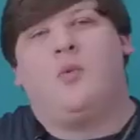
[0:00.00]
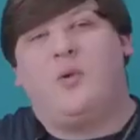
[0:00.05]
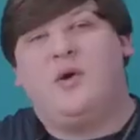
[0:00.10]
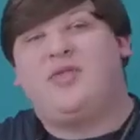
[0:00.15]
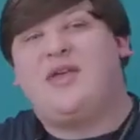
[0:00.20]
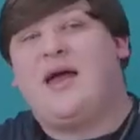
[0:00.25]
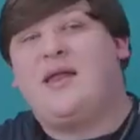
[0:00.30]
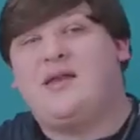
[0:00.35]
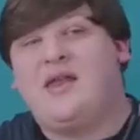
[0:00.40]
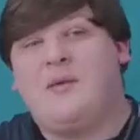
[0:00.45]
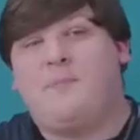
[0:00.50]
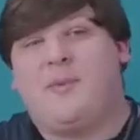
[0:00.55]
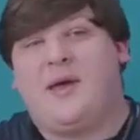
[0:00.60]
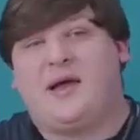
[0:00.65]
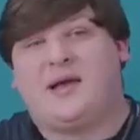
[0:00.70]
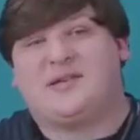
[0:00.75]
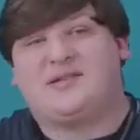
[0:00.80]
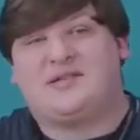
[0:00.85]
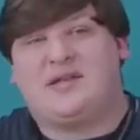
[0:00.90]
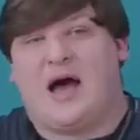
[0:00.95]
With that
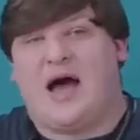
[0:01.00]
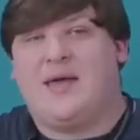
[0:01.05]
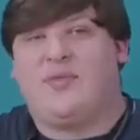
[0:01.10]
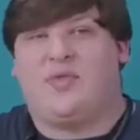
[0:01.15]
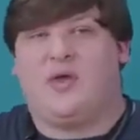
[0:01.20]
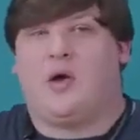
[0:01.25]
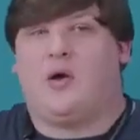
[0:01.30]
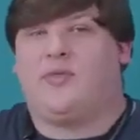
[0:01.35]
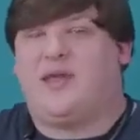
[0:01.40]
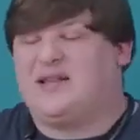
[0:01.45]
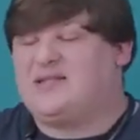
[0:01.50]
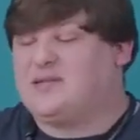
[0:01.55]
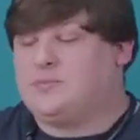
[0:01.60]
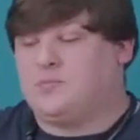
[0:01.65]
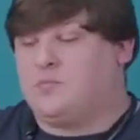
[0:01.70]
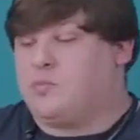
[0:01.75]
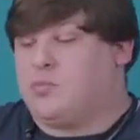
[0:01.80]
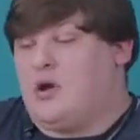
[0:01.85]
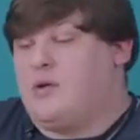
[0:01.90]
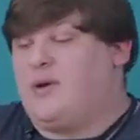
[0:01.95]
nitpick aside though, that's
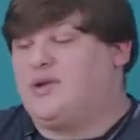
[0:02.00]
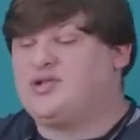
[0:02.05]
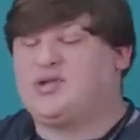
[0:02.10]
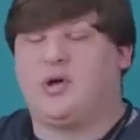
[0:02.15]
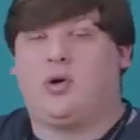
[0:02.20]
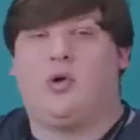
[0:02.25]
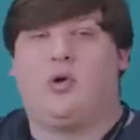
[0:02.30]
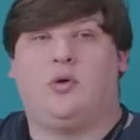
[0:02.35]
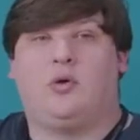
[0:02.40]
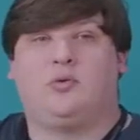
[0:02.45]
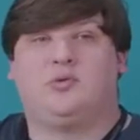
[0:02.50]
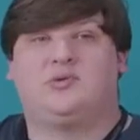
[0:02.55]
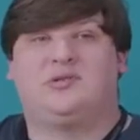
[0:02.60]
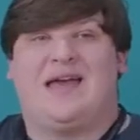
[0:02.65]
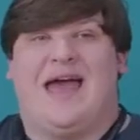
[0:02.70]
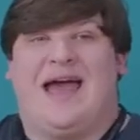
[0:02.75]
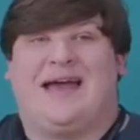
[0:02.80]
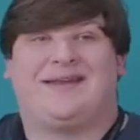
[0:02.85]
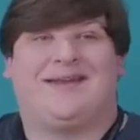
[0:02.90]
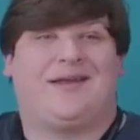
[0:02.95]
pretty much the whole
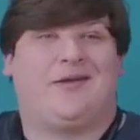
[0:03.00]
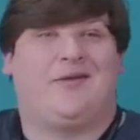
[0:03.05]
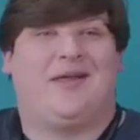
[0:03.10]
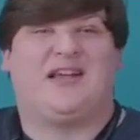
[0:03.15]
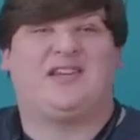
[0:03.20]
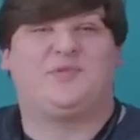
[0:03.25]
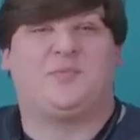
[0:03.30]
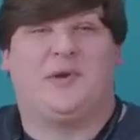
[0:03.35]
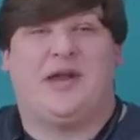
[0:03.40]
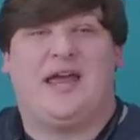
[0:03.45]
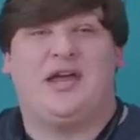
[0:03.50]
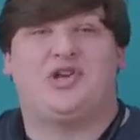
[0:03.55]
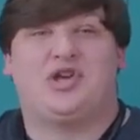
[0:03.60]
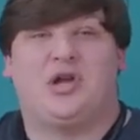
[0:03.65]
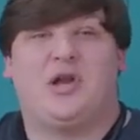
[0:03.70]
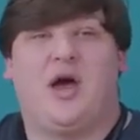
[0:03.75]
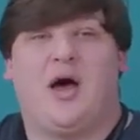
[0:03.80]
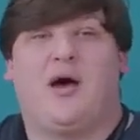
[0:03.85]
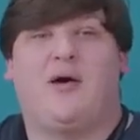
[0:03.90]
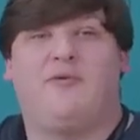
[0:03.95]
technical
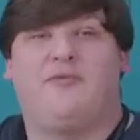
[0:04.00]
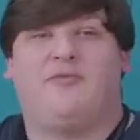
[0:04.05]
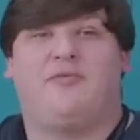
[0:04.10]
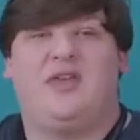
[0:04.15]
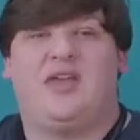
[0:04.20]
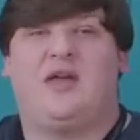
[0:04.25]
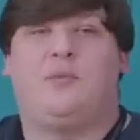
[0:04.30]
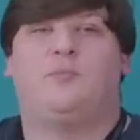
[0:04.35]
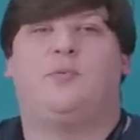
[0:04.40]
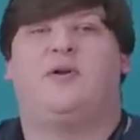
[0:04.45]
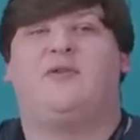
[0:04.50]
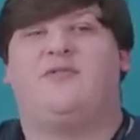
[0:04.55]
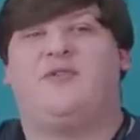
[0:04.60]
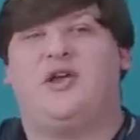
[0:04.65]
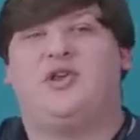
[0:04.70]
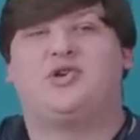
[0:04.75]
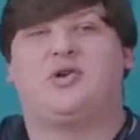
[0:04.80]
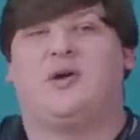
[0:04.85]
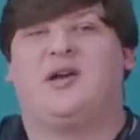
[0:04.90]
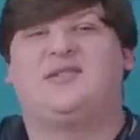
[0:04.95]
explanation of the input
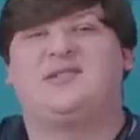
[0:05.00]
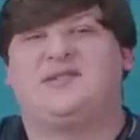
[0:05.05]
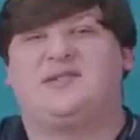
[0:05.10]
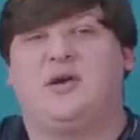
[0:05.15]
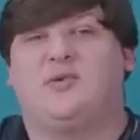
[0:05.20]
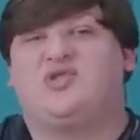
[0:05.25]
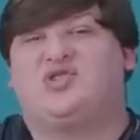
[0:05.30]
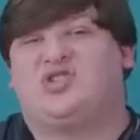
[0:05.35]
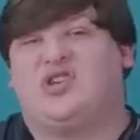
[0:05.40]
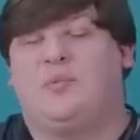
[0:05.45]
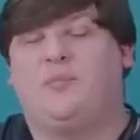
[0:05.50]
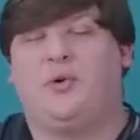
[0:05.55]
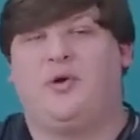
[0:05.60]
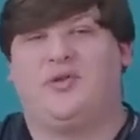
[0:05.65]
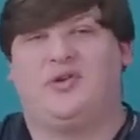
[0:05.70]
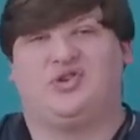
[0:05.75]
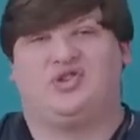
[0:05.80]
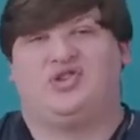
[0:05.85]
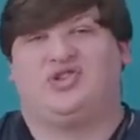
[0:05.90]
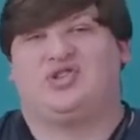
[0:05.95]
feature. It's so simple,
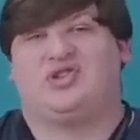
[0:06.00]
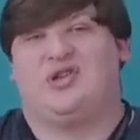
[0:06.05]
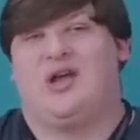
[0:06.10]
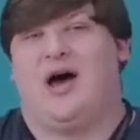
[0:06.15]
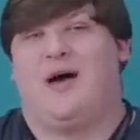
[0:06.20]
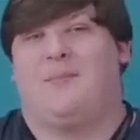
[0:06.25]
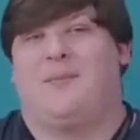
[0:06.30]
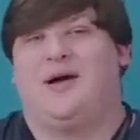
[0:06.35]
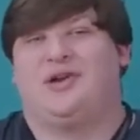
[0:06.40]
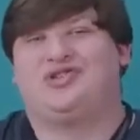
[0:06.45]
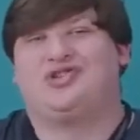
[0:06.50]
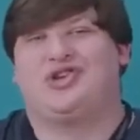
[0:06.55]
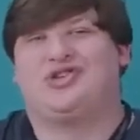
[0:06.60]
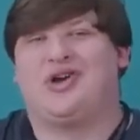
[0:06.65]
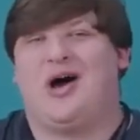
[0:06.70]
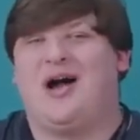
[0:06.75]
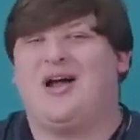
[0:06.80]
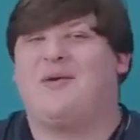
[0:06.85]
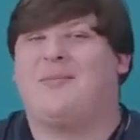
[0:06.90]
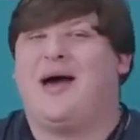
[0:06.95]
there's just not much to
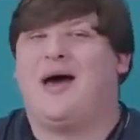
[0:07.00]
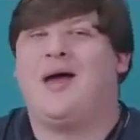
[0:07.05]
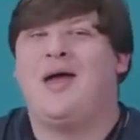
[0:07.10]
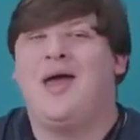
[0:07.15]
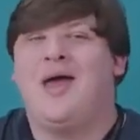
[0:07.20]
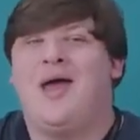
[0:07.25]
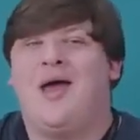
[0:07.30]
talk about.